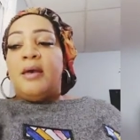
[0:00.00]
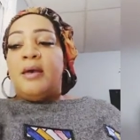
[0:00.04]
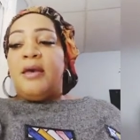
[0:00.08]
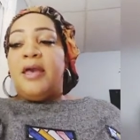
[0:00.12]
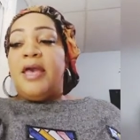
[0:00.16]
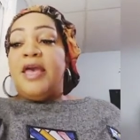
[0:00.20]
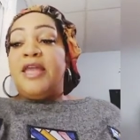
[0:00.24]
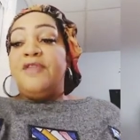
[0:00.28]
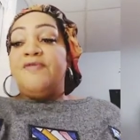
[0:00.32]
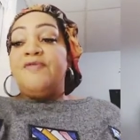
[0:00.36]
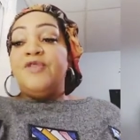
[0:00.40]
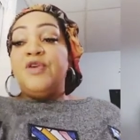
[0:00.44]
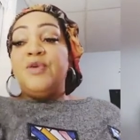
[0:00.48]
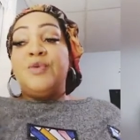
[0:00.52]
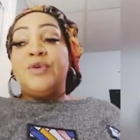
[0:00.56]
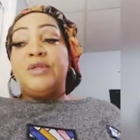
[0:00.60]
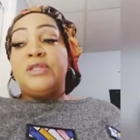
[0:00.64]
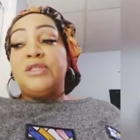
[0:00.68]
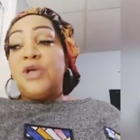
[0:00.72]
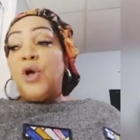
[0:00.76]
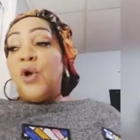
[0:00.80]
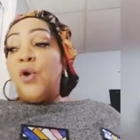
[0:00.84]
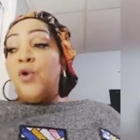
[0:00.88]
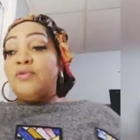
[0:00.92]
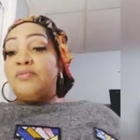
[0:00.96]
And if you would have
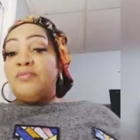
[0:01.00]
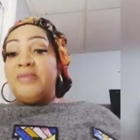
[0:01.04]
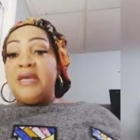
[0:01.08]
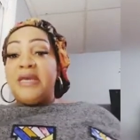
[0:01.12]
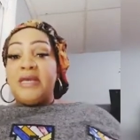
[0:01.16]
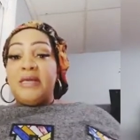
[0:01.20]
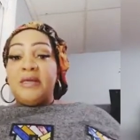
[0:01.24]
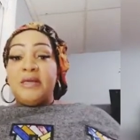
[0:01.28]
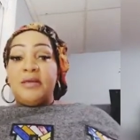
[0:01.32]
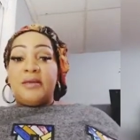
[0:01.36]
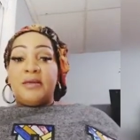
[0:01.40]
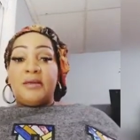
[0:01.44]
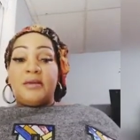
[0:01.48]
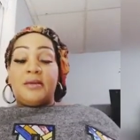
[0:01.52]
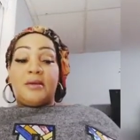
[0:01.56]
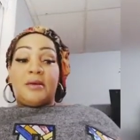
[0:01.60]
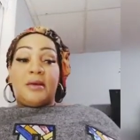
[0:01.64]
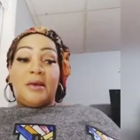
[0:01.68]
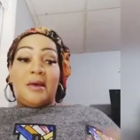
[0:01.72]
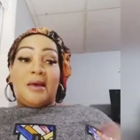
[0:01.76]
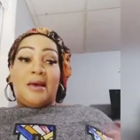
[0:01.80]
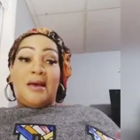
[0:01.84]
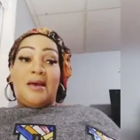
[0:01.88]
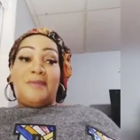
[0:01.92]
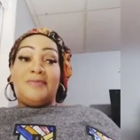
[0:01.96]
told me
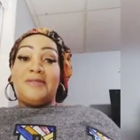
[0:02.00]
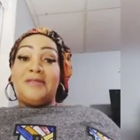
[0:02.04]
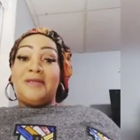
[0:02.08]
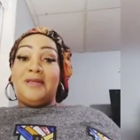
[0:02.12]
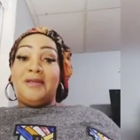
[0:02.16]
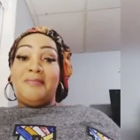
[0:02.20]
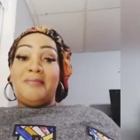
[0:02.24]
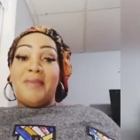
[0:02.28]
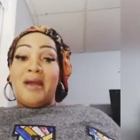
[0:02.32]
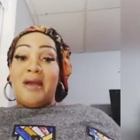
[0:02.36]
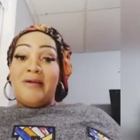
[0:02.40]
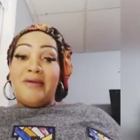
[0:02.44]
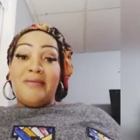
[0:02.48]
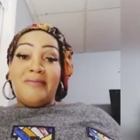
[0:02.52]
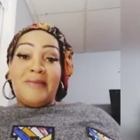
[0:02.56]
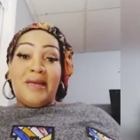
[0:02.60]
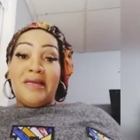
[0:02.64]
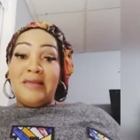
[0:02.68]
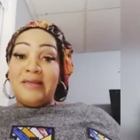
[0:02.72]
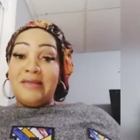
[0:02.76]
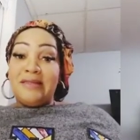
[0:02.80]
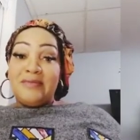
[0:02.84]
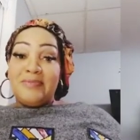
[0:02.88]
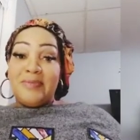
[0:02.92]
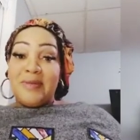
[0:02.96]
I was going to marry my
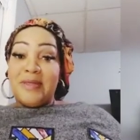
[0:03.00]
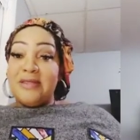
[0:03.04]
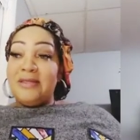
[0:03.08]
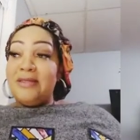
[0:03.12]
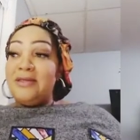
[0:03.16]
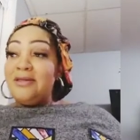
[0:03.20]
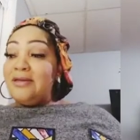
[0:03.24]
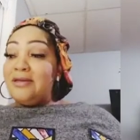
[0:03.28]
husband, you